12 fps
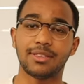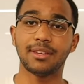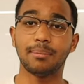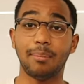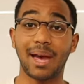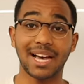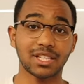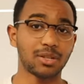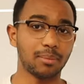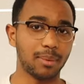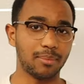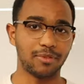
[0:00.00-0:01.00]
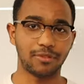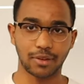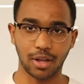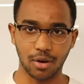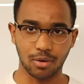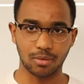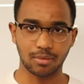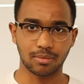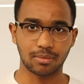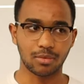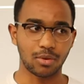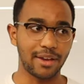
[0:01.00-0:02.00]
the maximum flow
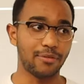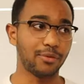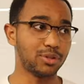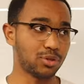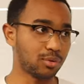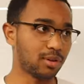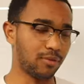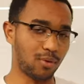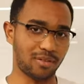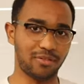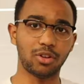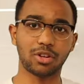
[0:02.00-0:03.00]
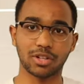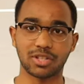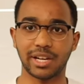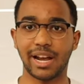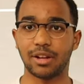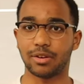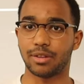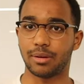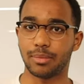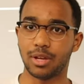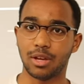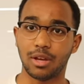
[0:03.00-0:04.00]
if we do the Ford-Fulkerson
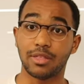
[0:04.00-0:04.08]
algorithm,